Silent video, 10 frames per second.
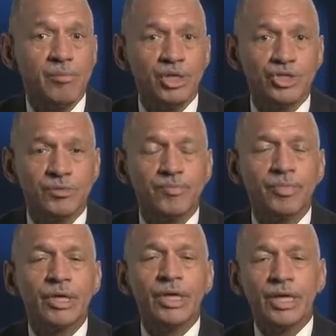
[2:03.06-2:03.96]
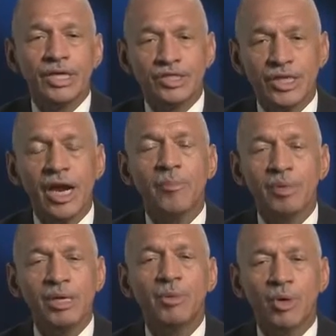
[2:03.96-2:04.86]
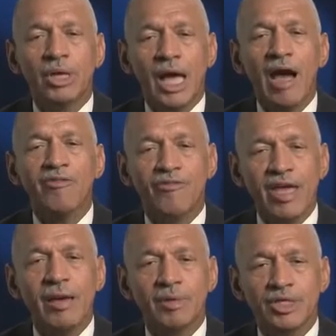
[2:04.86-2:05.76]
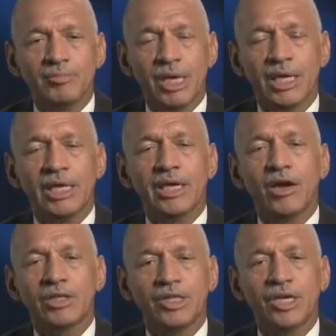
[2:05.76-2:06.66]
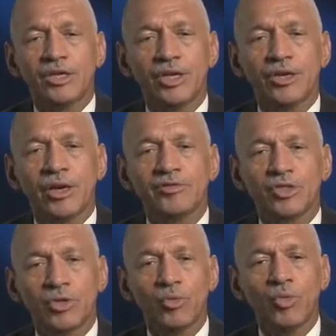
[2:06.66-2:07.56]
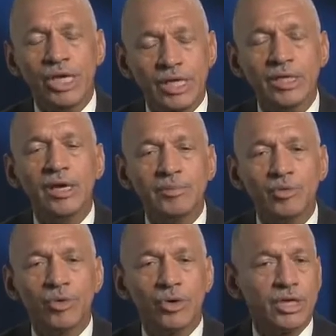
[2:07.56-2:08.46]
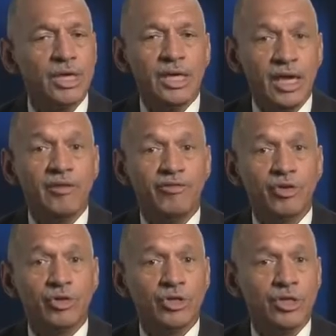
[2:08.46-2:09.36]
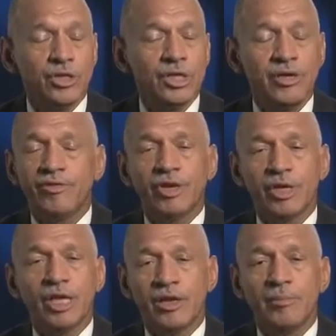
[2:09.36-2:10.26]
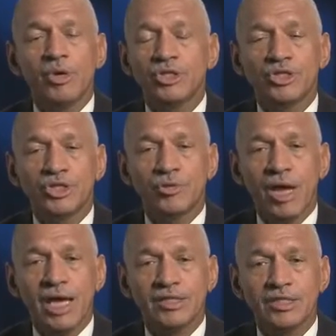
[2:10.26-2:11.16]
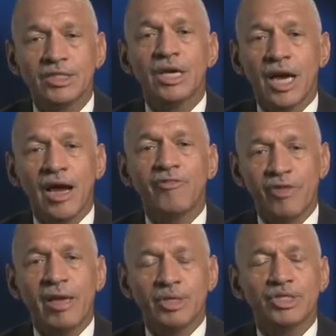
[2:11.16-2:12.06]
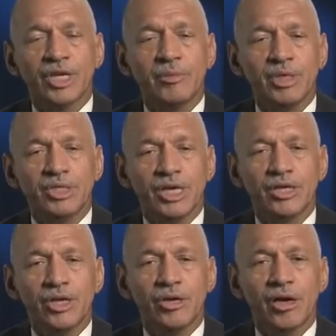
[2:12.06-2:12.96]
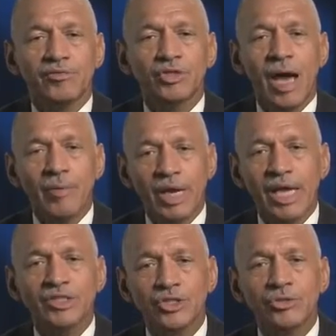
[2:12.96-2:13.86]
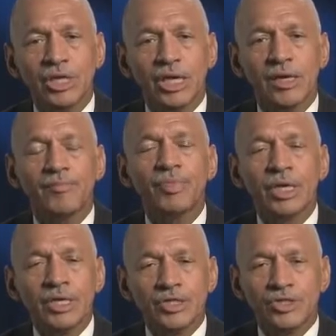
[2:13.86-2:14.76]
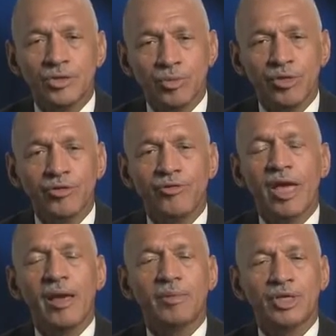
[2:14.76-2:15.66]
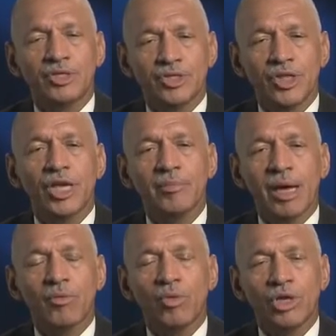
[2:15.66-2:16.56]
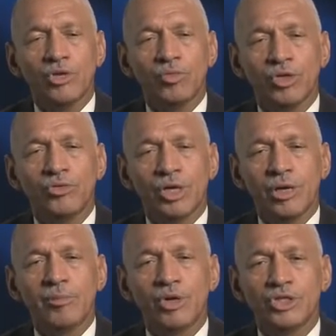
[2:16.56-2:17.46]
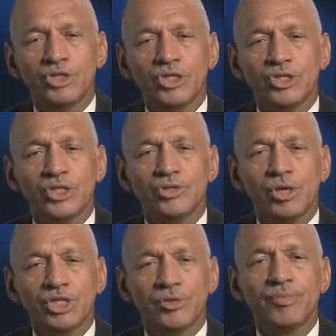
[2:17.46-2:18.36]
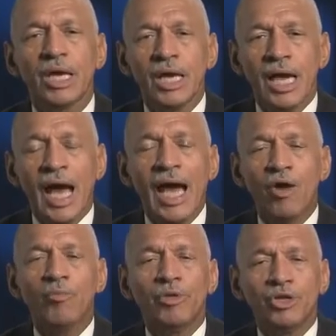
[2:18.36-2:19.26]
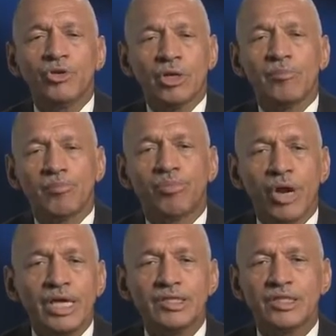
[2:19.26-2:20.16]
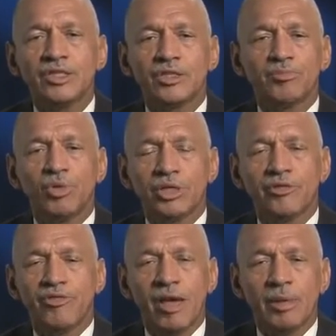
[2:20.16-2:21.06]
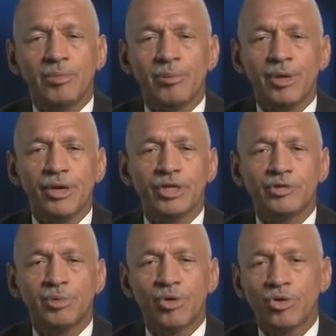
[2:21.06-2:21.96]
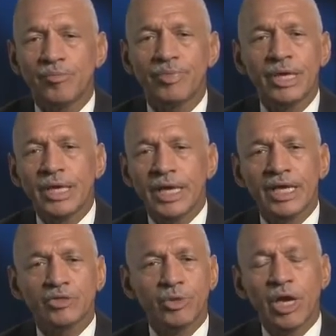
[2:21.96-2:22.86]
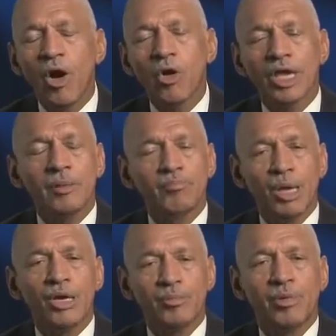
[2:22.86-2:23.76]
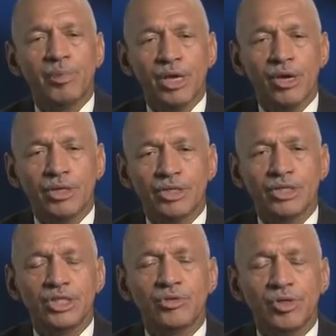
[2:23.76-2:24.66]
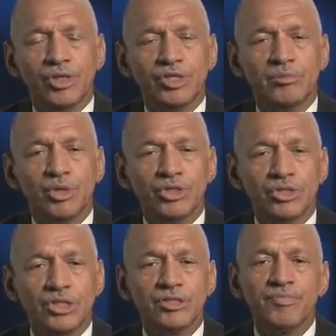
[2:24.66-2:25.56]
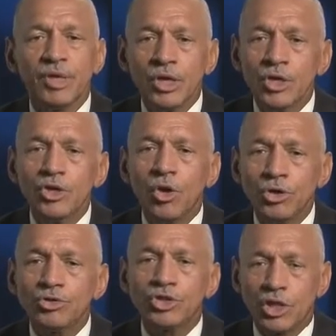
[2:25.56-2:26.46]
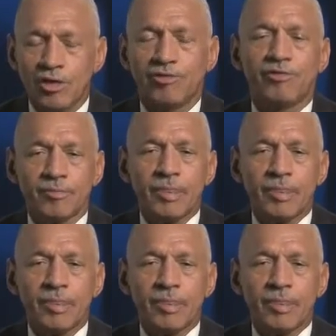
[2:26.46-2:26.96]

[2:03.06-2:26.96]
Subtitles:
mission is that our people, our families mainly, are taken care of so that we can come to work and feel good that if an emergency arises, our families are going to be taken care of. So I would ask you again, sit with your families, think about what you would do in an emergency situation. I hope that you'll embrace and support the Family Preparedness Program as we all get better prepared to deal with these emergencies. Know your stuff.